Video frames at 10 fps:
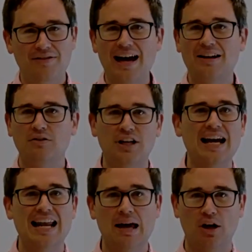that
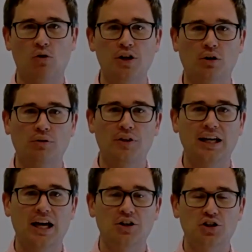dynamic we don't
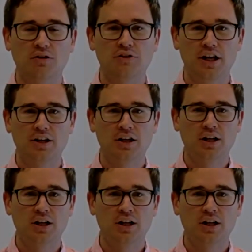think has shifted.